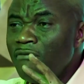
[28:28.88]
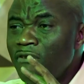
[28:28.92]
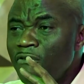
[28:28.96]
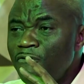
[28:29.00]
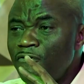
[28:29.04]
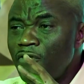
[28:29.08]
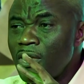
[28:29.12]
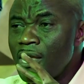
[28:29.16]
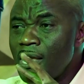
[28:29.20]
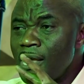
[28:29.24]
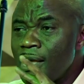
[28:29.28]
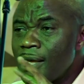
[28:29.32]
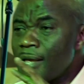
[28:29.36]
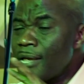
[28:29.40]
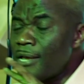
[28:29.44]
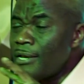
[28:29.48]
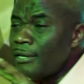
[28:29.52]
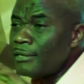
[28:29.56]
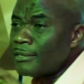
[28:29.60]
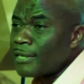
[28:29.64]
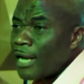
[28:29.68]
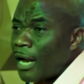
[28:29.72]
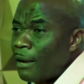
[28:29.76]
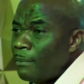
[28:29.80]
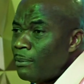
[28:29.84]
everything
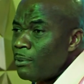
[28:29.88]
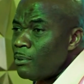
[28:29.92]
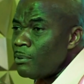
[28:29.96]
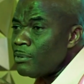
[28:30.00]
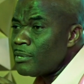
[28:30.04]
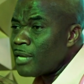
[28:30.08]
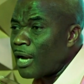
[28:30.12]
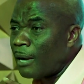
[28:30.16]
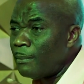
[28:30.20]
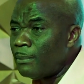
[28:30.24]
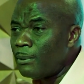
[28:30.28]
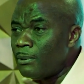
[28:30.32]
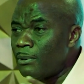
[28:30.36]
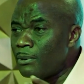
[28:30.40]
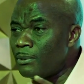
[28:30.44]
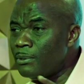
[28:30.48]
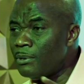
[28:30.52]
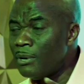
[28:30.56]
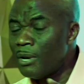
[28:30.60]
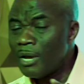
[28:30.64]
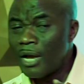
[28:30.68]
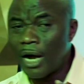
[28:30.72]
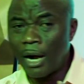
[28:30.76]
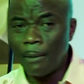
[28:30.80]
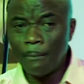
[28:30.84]
is double
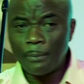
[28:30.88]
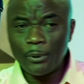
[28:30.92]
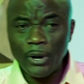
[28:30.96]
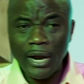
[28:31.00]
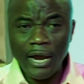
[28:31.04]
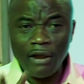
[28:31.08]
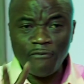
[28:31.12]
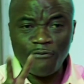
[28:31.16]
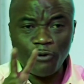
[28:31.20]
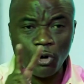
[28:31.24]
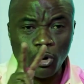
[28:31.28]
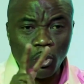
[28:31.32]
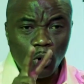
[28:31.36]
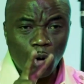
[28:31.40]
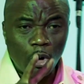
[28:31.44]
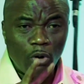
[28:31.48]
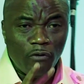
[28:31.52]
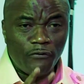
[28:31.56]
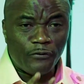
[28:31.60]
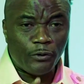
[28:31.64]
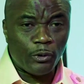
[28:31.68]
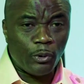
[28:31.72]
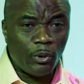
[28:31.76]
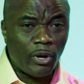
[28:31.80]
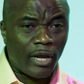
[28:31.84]
double. I'm praying for
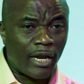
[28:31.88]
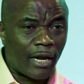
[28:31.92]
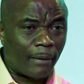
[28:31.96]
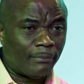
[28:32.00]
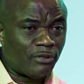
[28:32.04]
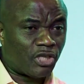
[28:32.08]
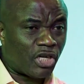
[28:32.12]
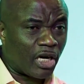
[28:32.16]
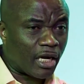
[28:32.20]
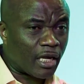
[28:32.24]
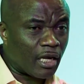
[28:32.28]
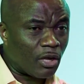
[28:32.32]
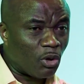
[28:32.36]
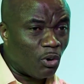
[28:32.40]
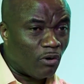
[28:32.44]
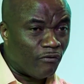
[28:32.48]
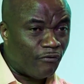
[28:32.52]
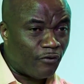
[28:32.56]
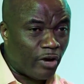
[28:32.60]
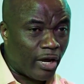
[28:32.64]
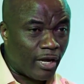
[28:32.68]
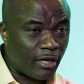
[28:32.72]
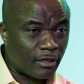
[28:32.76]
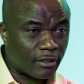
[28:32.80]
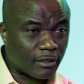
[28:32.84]
all of you and I'm checking
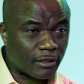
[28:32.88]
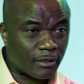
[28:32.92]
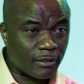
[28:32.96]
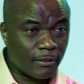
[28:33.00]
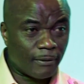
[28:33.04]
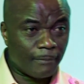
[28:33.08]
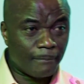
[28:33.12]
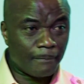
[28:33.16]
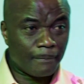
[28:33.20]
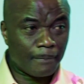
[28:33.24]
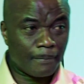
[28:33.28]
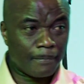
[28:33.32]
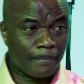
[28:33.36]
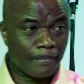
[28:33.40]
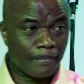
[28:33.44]
your face.